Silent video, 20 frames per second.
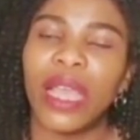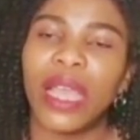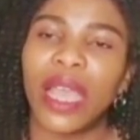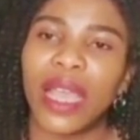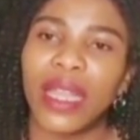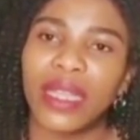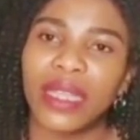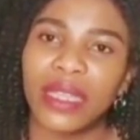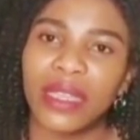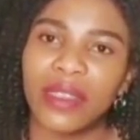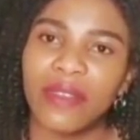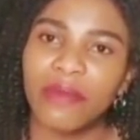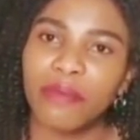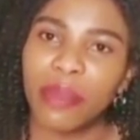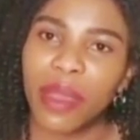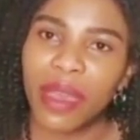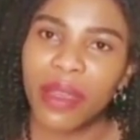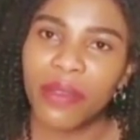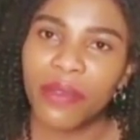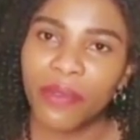can
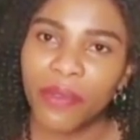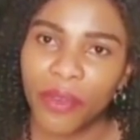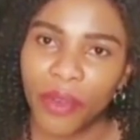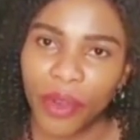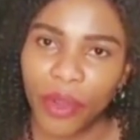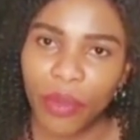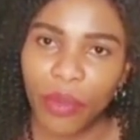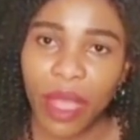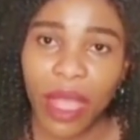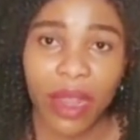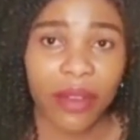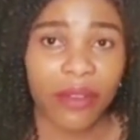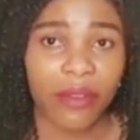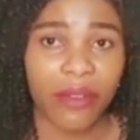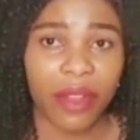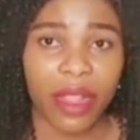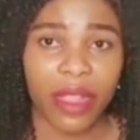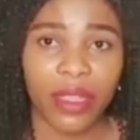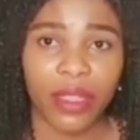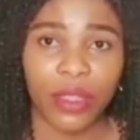give birth from and
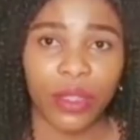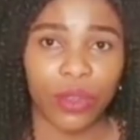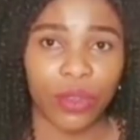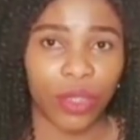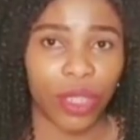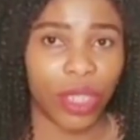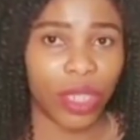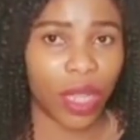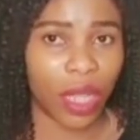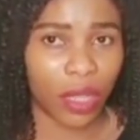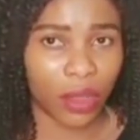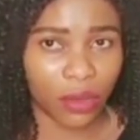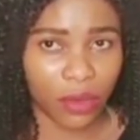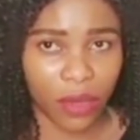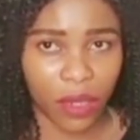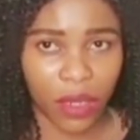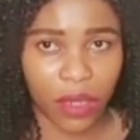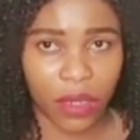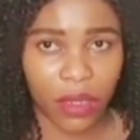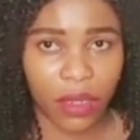raise your
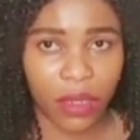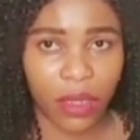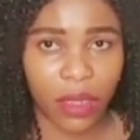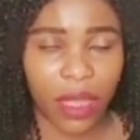child.